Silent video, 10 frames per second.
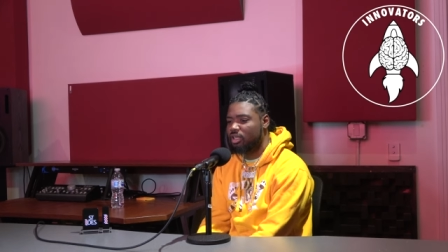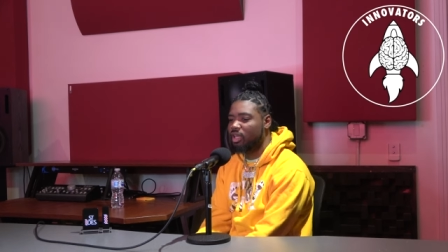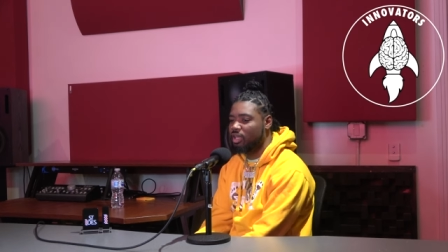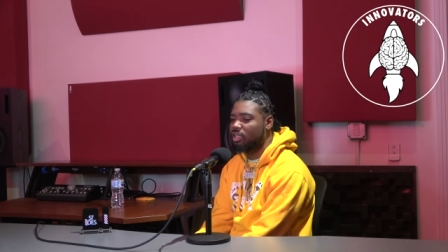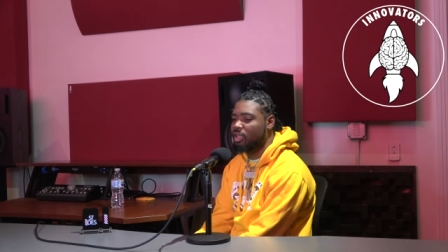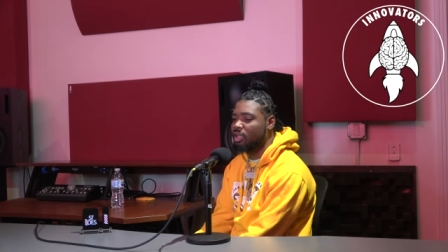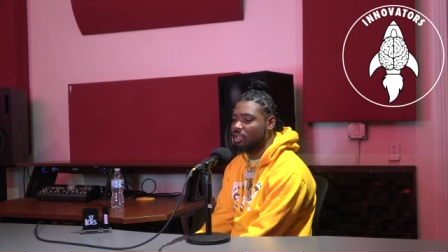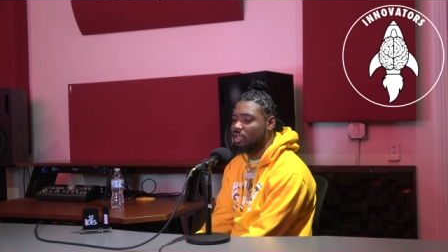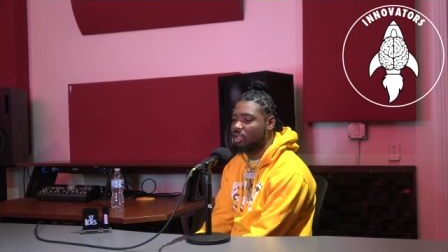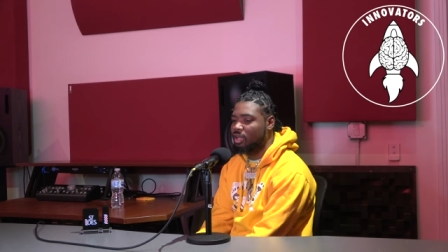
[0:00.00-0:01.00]
yeah, yeah,
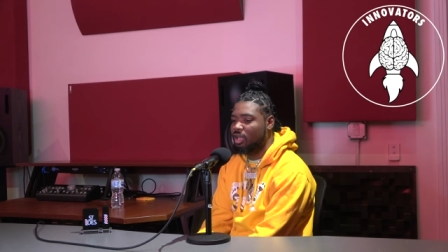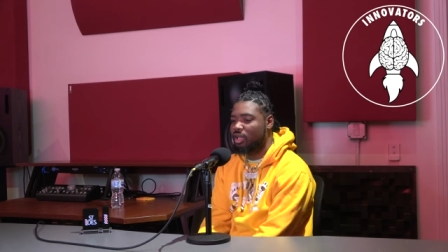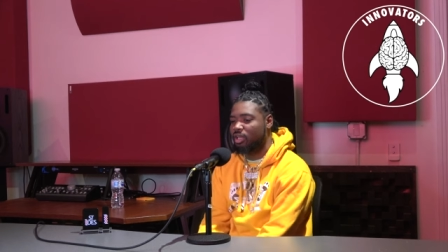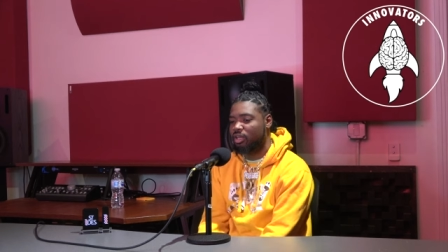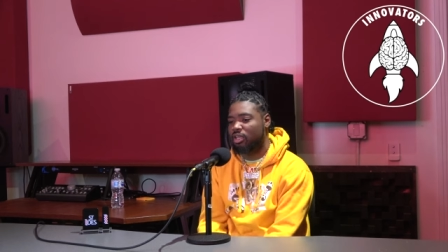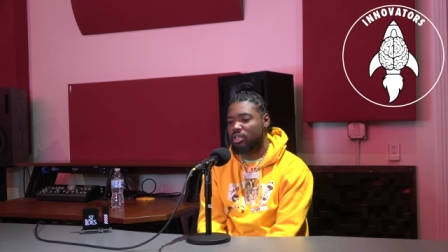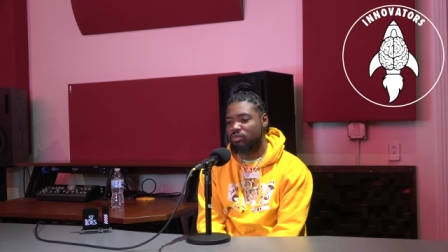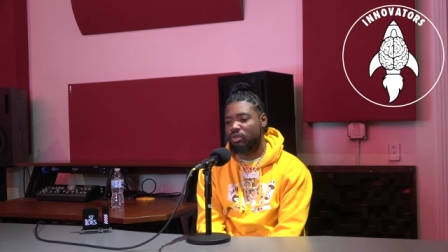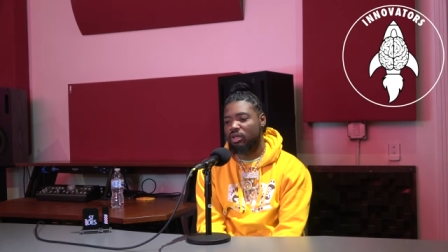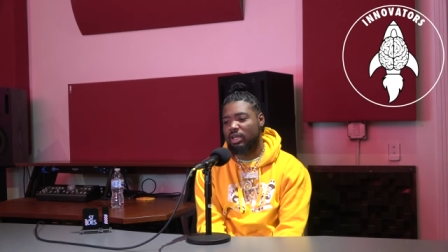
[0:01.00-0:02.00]
yeah, nah,
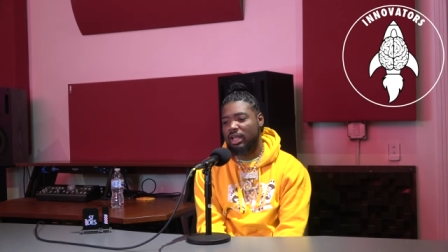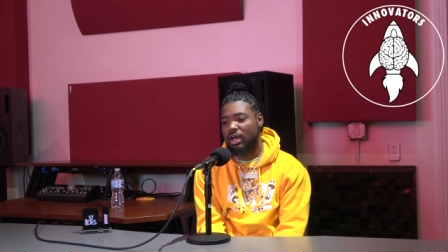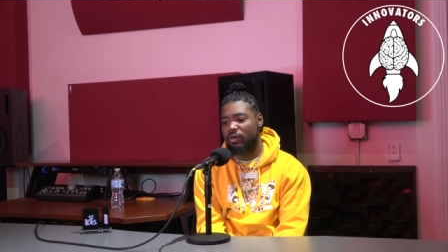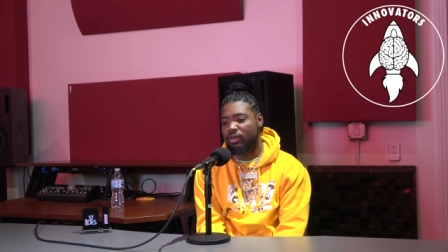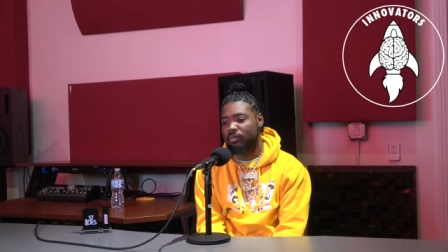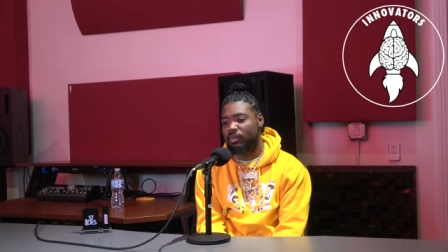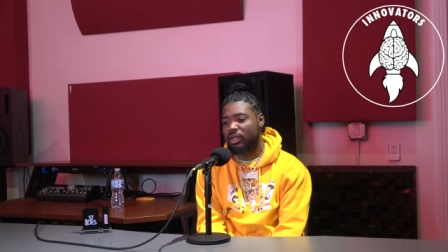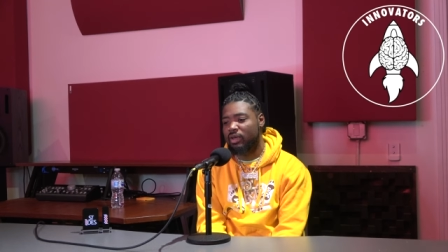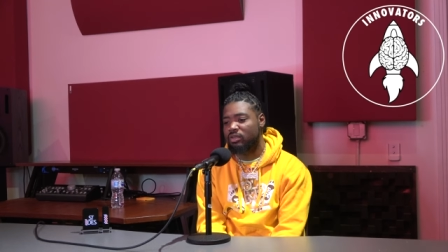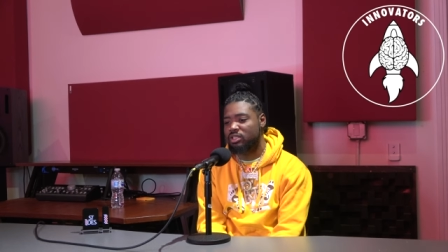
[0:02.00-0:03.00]
niggas will allow it,
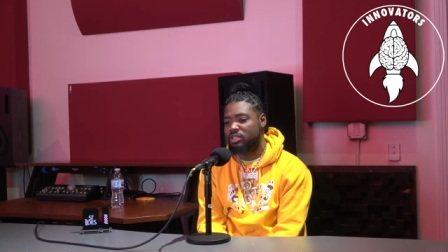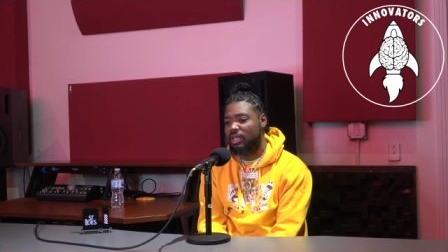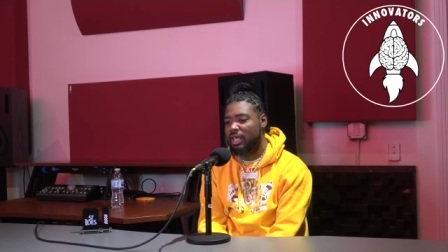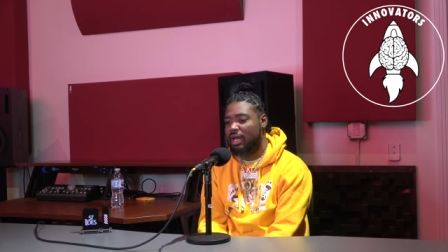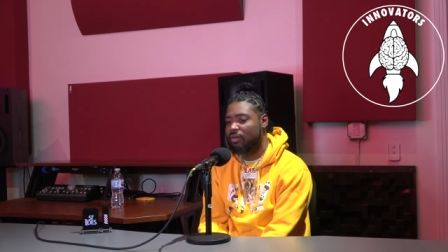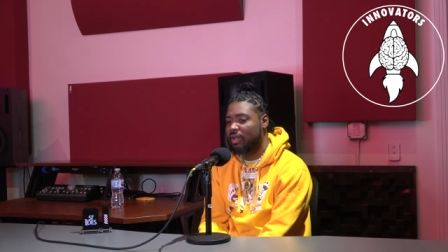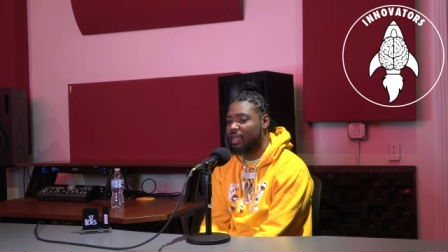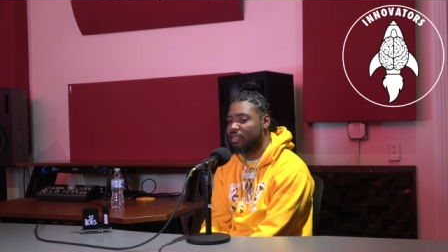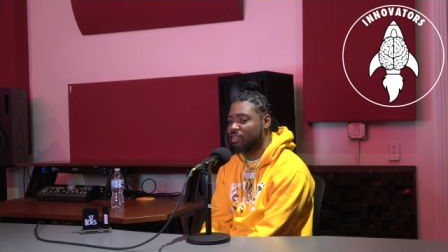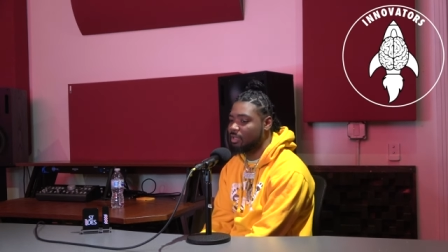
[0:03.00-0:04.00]
but they'll just allow
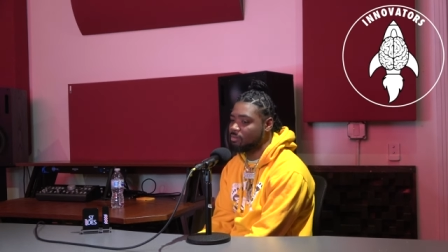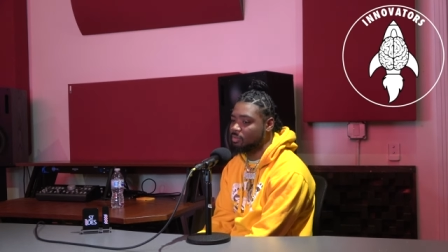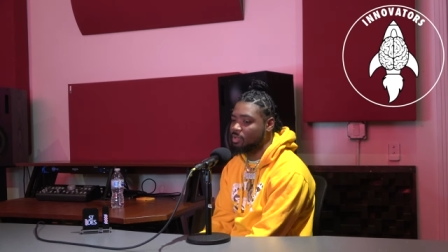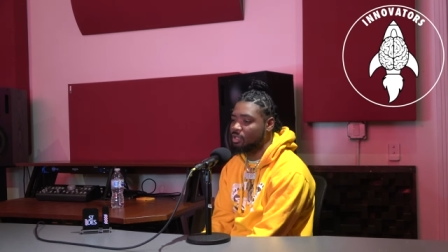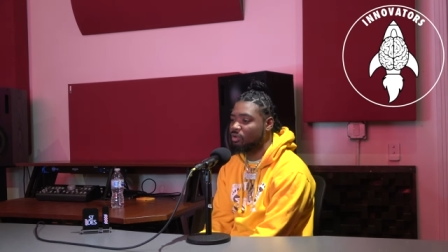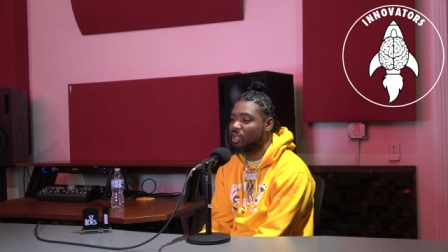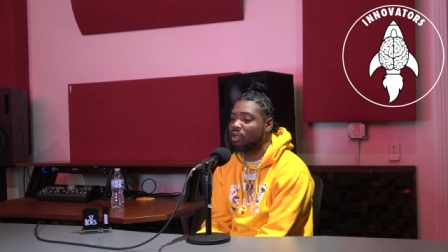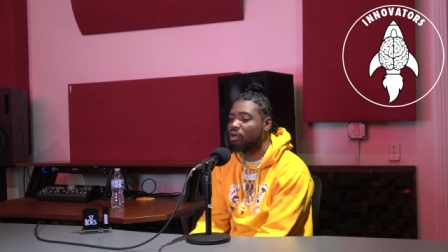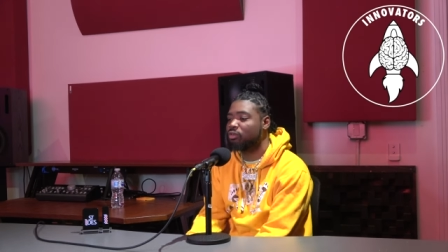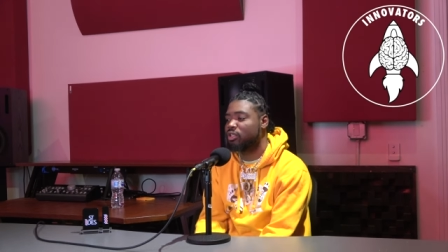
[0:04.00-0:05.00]
like them to be on
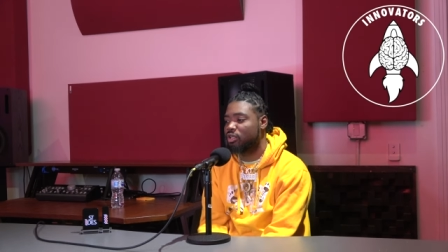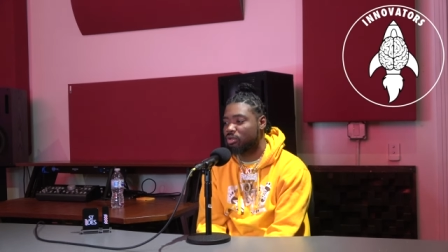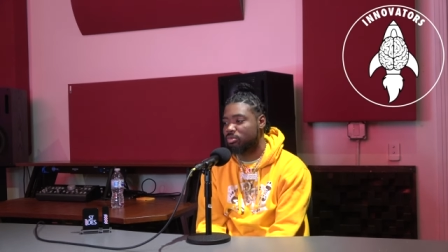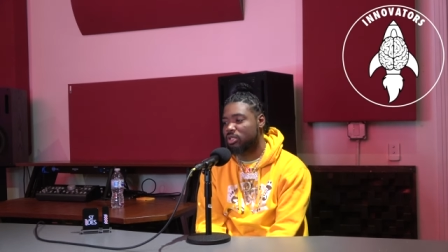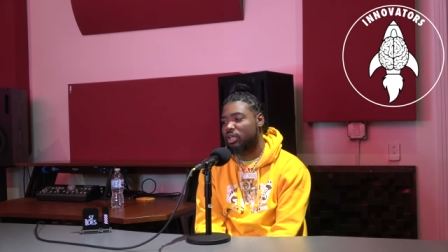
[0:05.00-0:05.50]
their own terms.